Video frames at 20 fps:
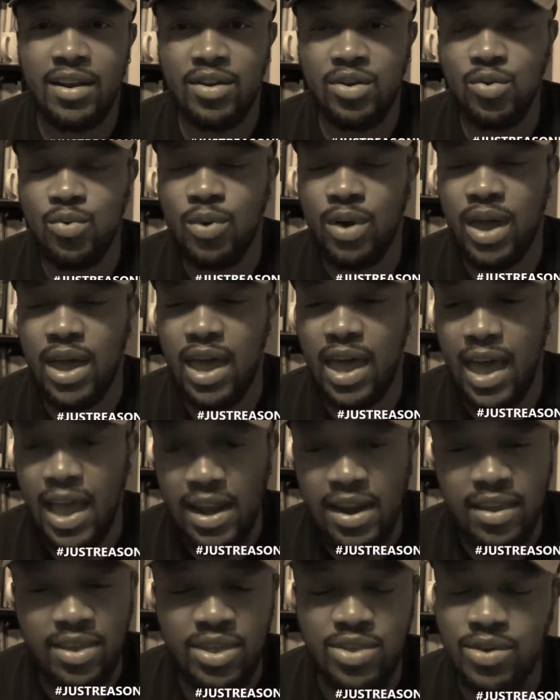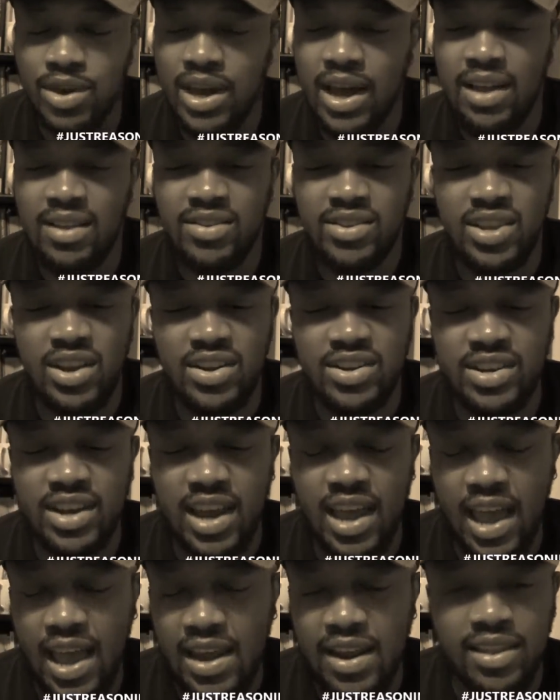do anything, you can't touch
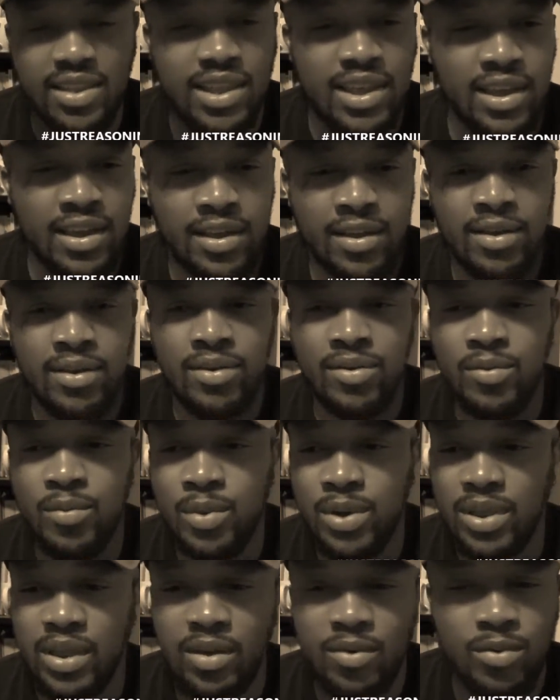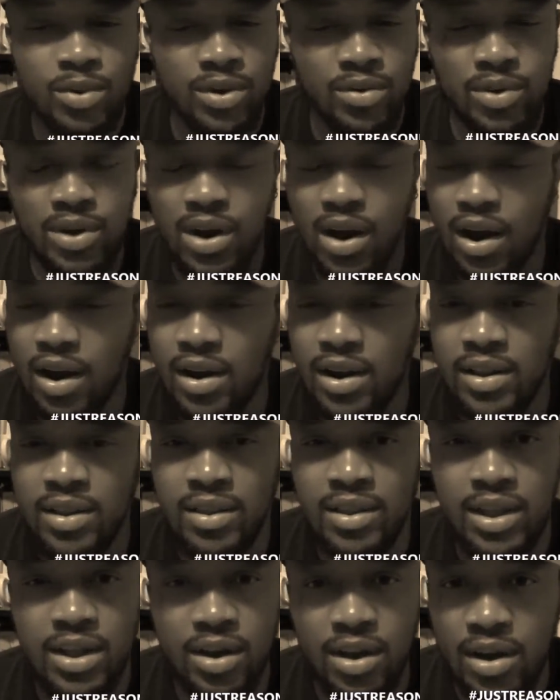anything with regarding
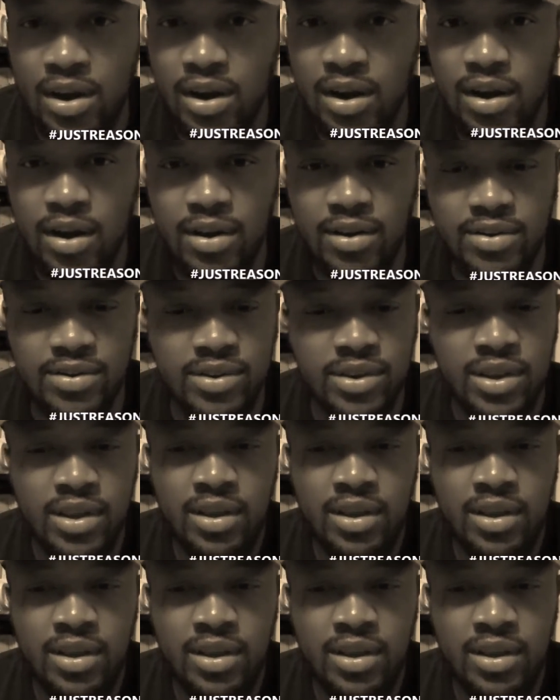the gun laws,